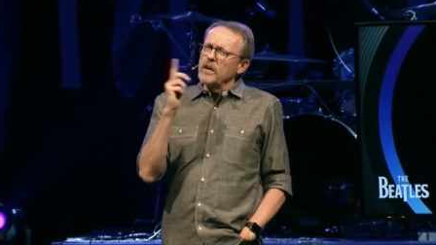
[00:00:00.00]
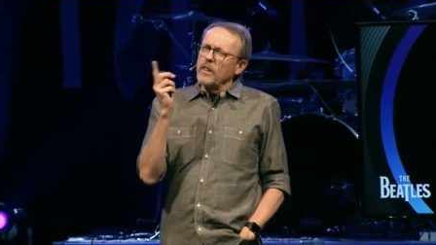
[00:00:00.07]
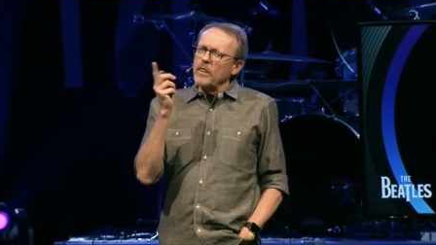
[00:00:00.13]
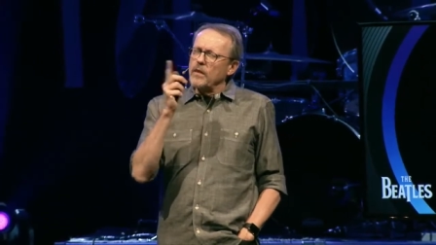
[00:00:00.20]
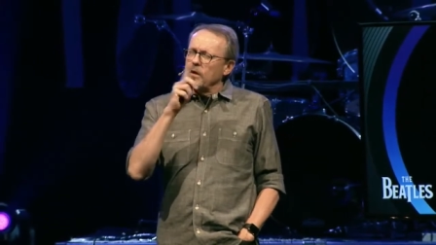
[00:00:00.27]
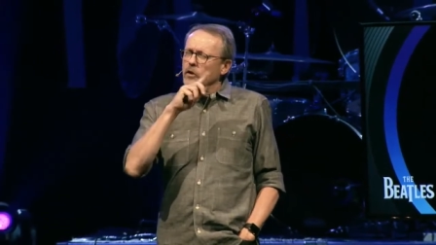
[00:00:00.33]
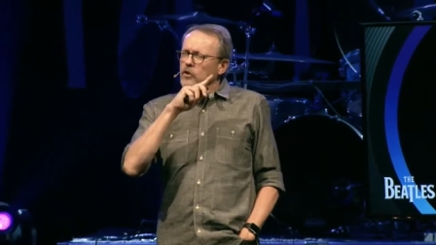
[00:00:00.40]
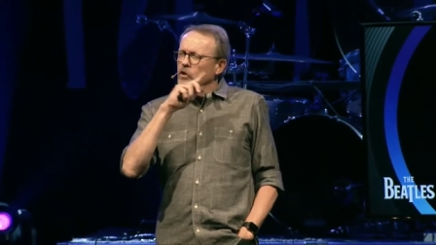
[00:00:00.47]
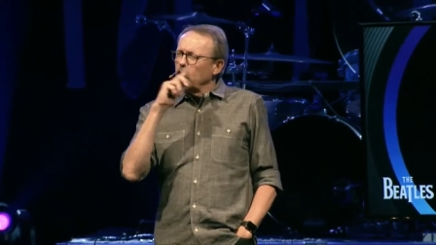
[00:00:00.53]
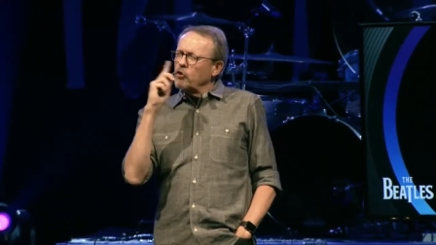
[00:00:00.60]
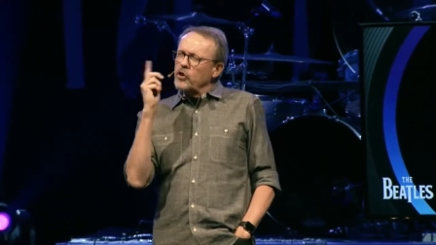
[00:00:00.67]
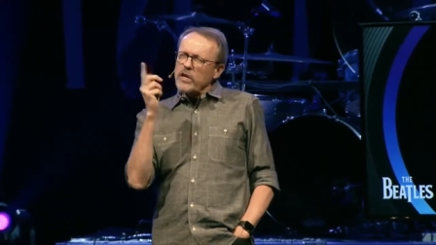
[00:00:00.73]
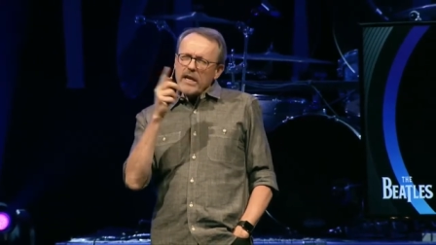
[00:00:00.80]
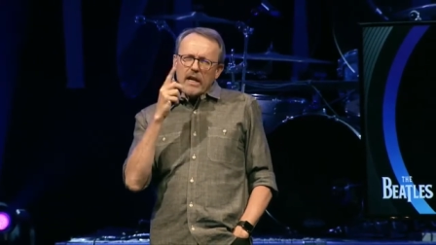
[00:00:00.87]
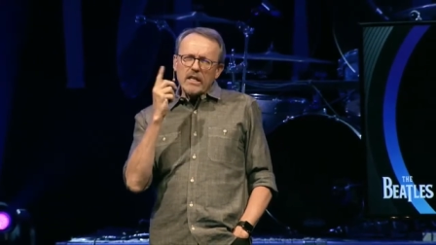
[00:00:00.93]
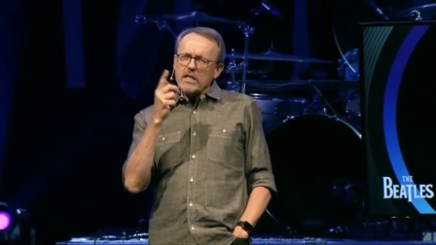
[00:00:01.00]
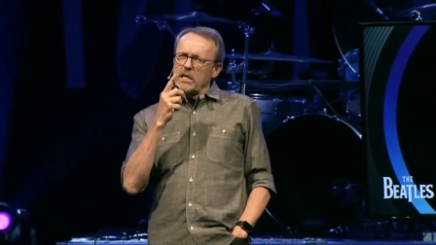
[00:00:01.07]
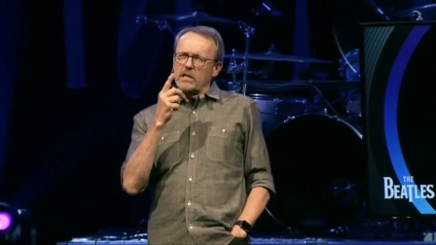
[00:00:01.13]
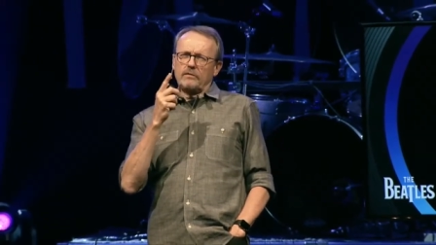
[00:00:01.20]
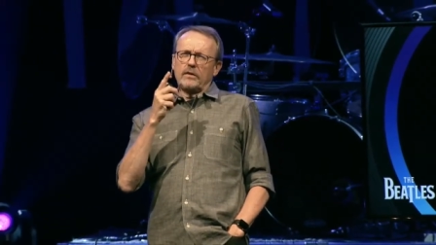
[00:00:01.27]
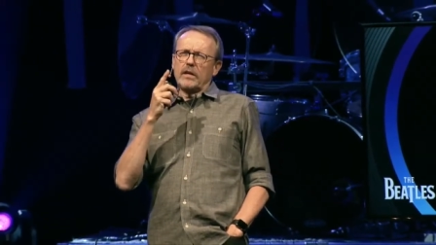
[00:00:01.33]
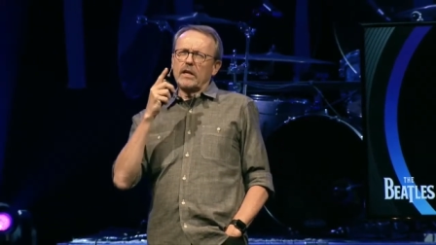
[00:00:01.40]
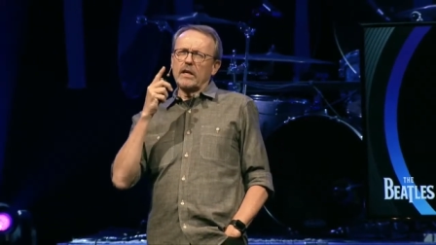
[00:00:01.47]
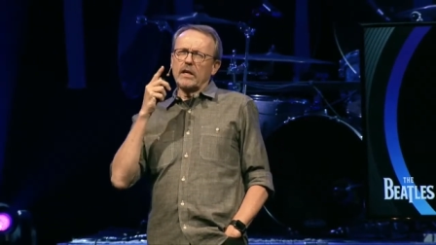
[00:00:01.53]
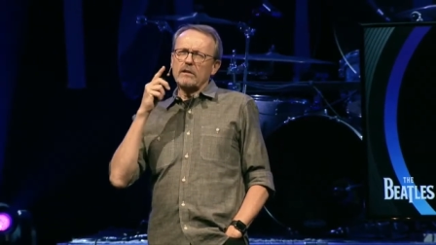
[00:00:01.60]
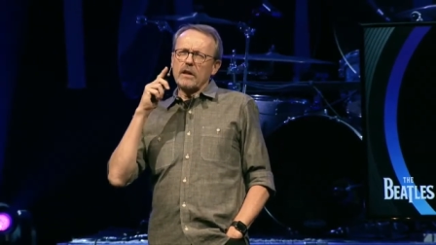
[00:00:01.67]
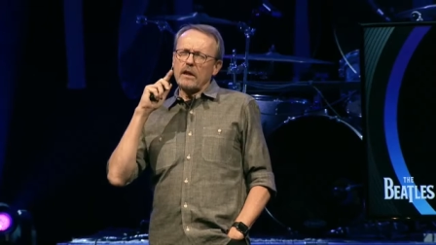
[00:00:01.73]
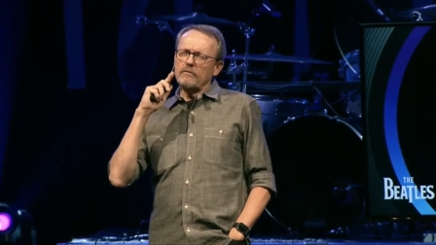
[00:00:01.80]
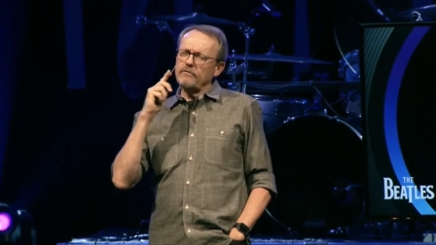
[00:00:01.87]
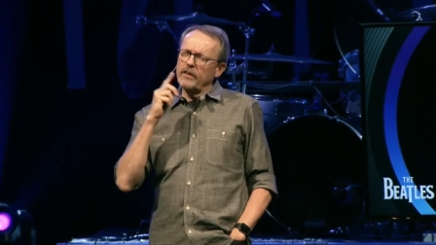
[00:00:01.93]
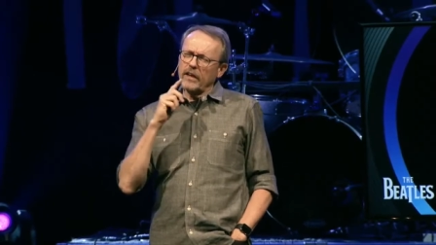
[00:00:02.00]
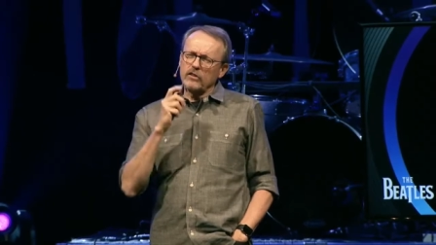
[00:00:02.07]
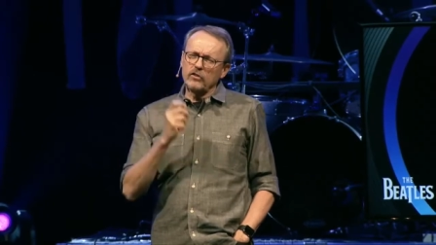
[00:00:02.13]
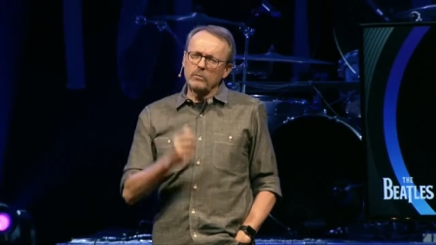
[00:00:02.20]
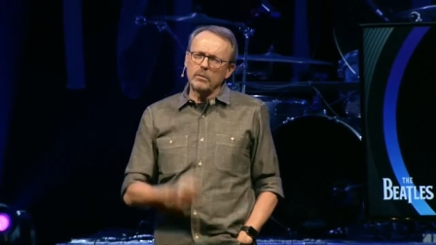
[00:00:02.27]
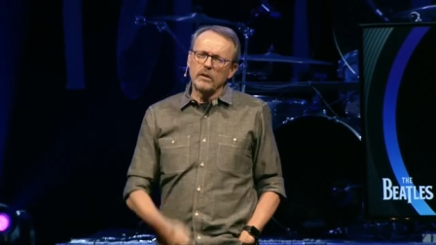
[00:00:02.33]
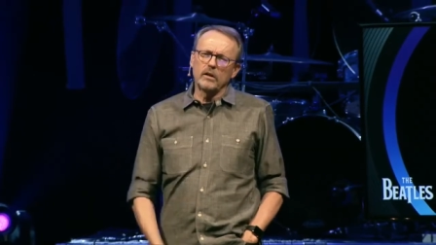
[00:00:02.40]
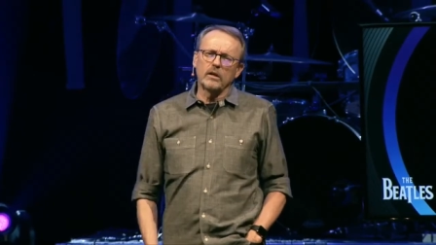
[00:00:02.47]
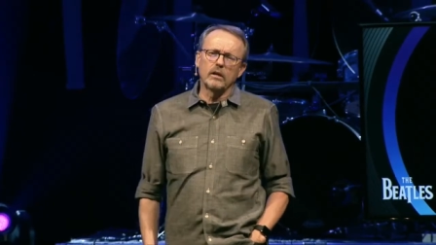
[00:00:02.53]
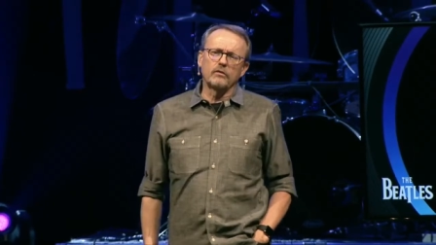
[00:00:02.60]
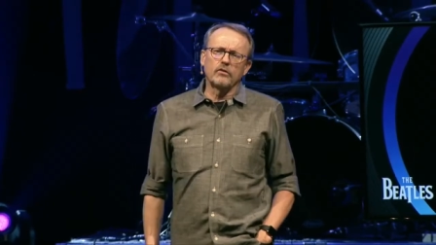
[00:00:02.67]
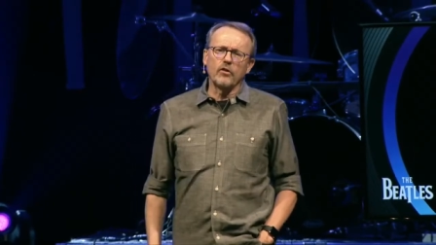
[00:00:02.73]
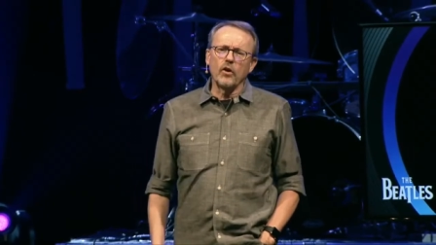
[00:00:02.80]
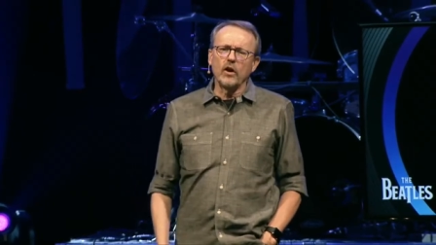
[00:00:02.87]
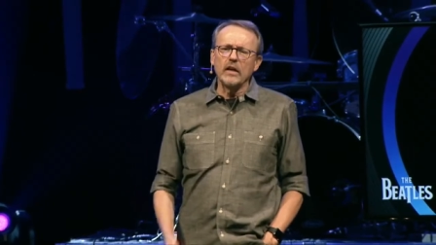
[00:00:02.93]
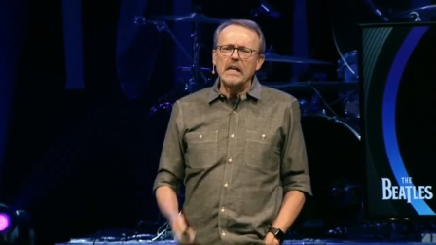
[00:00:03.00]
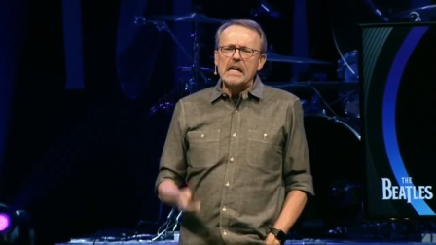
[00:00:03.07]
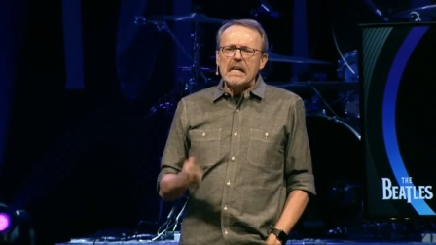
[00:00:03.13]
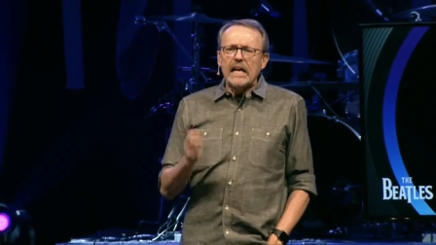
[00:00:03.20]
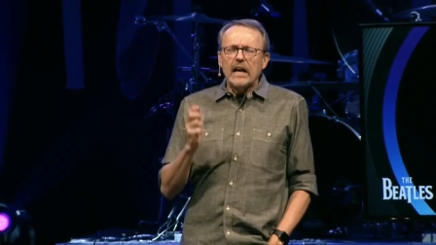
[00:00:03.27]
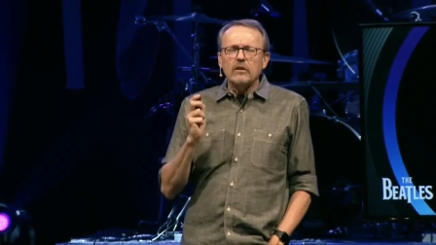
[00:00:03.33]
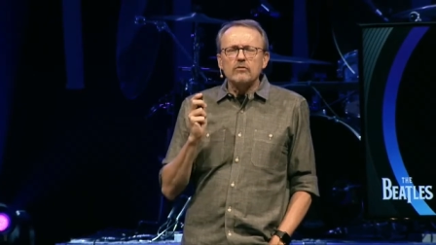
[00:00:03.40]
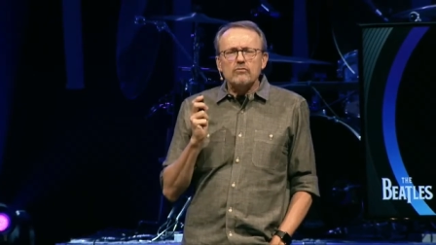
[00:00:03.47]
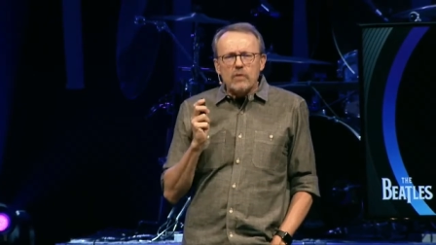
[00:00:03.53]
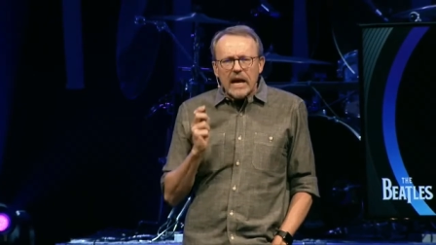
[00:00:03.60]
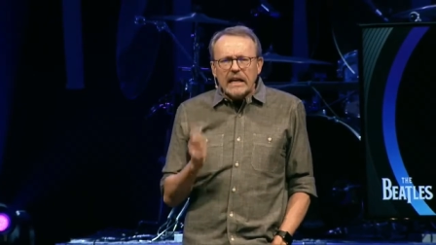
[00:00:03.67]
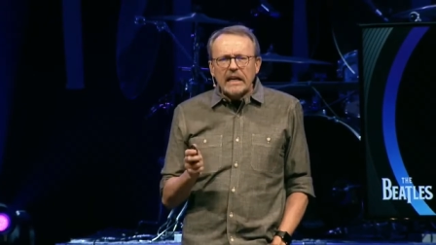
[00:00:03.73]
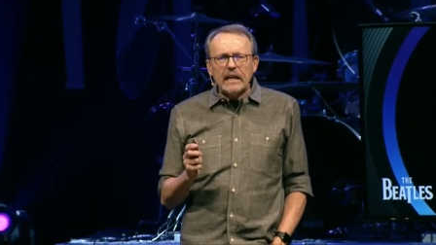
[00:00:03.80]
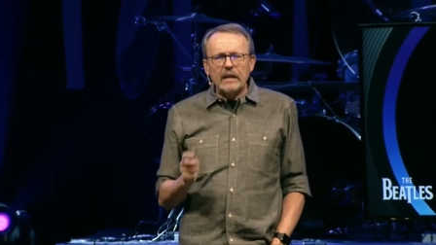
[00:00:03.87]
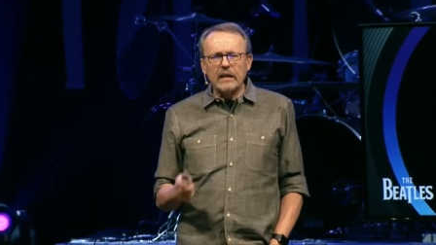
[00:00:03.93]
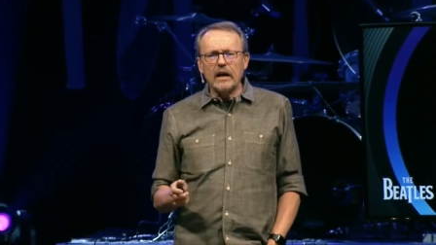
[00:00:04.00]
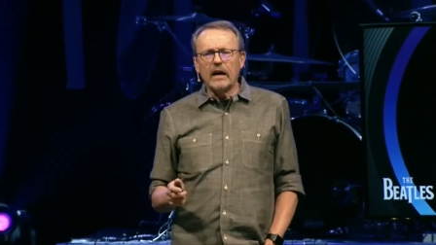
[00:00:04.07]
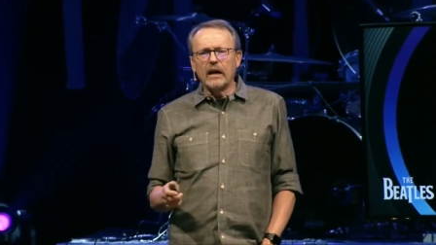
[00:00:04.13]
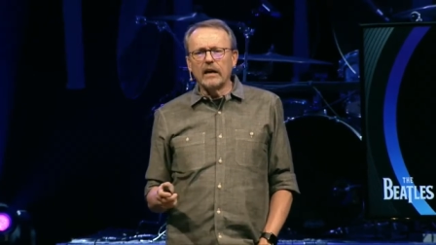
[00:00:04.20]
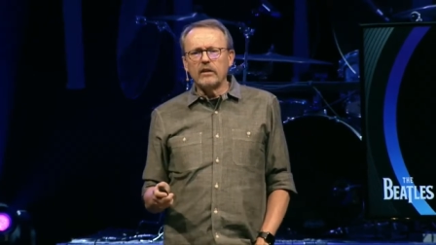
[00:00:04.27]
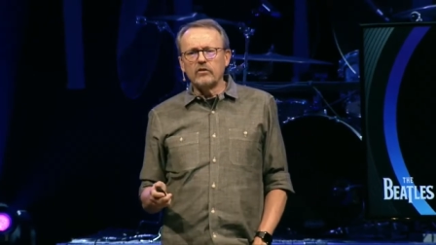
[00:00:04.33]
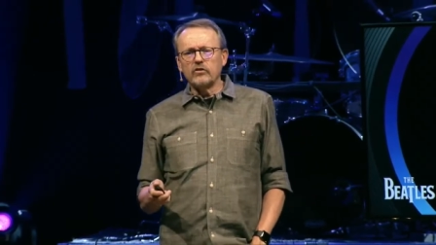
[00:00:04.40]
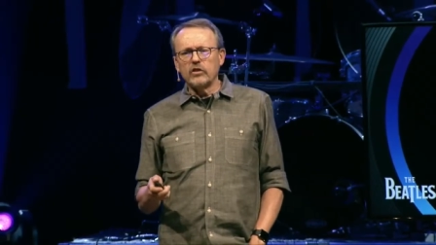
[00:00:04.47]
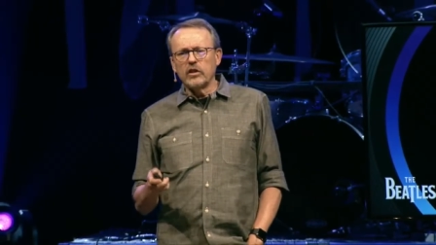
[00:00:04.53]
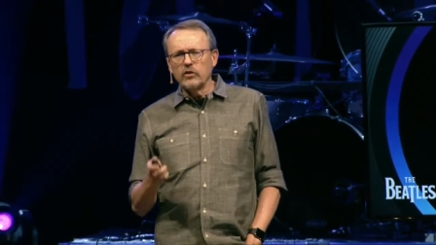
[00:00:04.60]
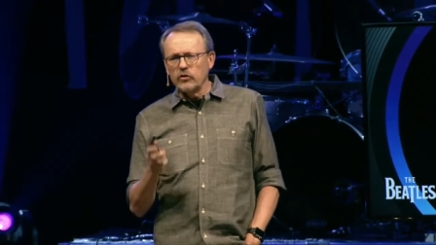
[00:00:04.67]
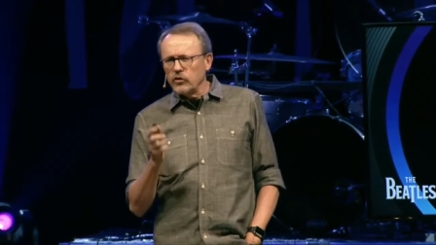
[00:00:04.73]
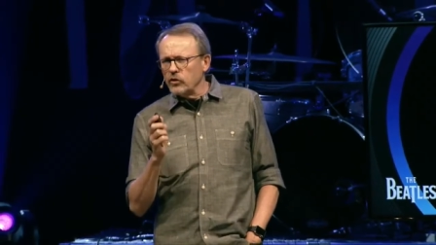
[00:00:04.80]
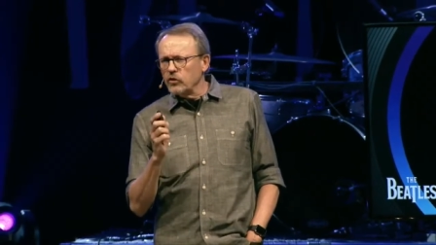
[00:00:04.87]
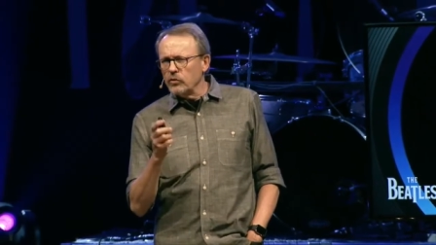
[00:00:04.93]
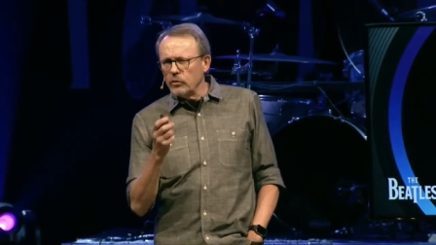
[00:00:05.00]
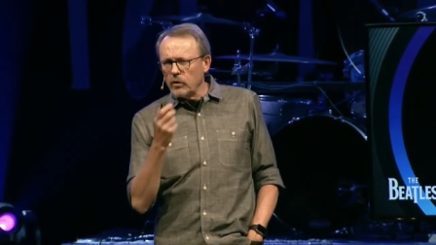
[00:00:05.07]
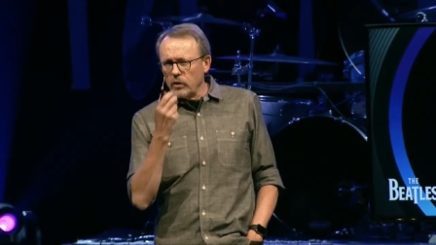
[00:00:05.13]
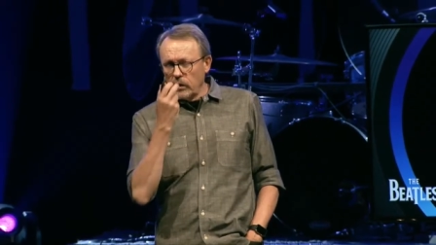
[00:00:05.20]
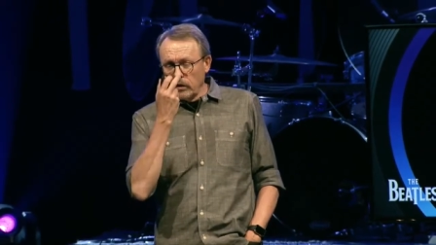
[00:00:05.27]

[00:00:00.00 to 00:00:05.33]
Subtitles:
their creativity and flexibility of thought, and recognize, here's a new